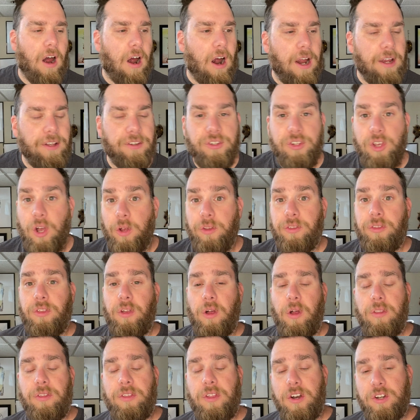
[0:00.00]
All right, so
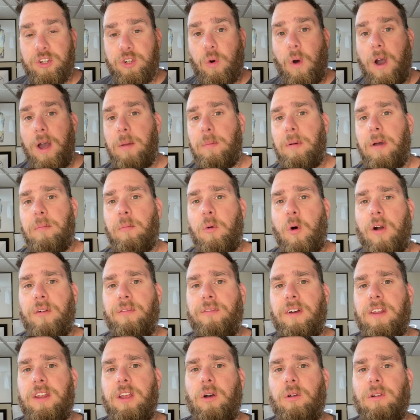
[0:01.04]
the, there's quite a bit more
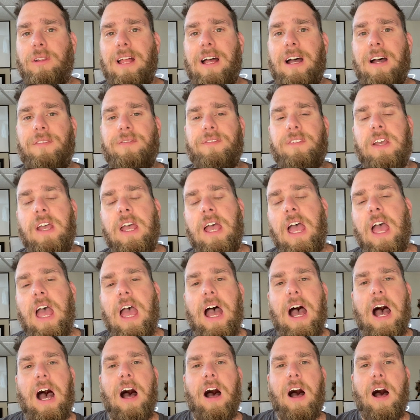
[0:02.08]
video left.
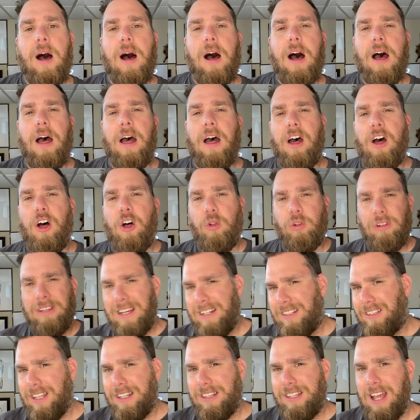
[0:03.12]
Uh, I'll
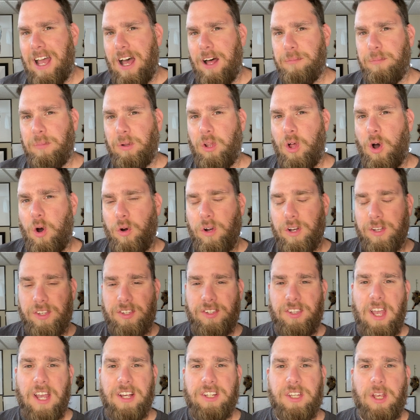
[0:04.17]
link it down below because
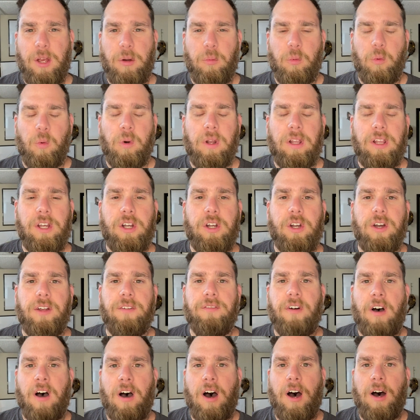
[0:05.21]
it's actually a really
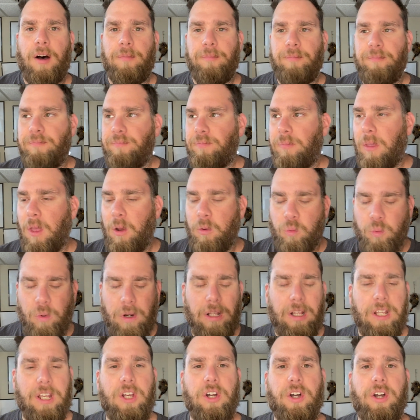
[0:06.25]
good, um,
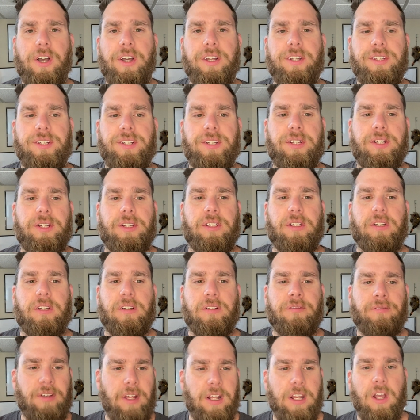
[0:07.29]
really good
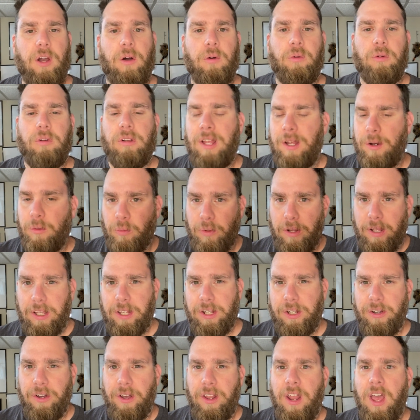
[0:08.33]
video, like really
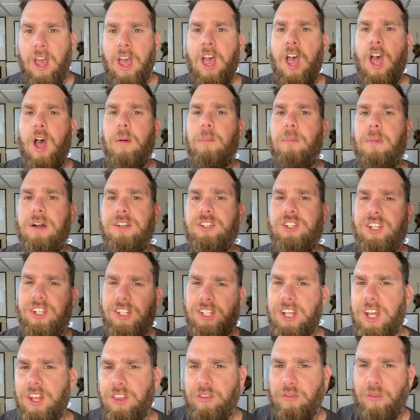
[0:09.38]
good. But she
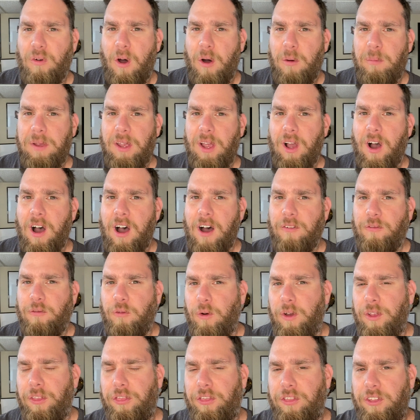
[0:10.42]
did throw me off
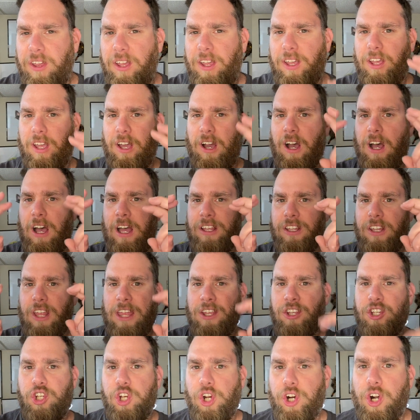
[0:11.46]
with the uh,
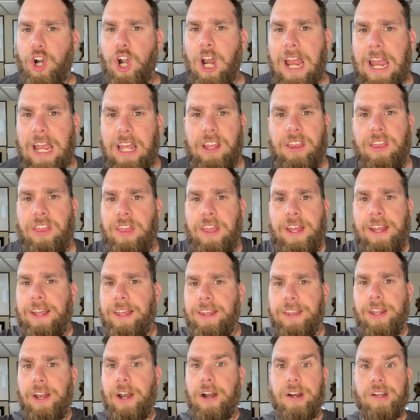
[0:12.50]
sugar hate thing
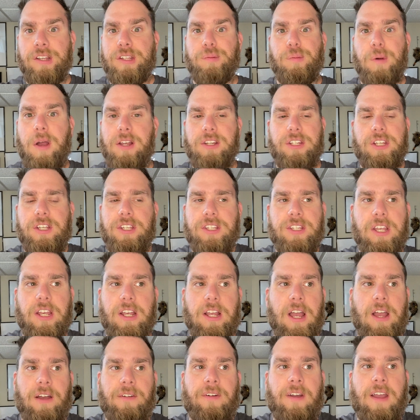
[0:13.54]
in there, especially seeing
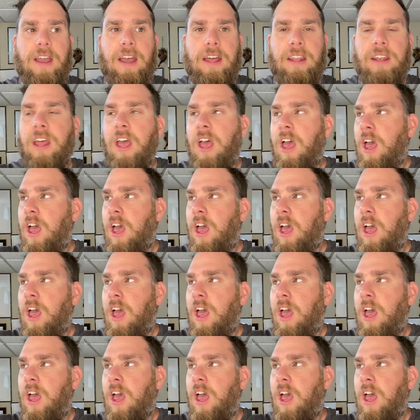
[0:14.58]
I've had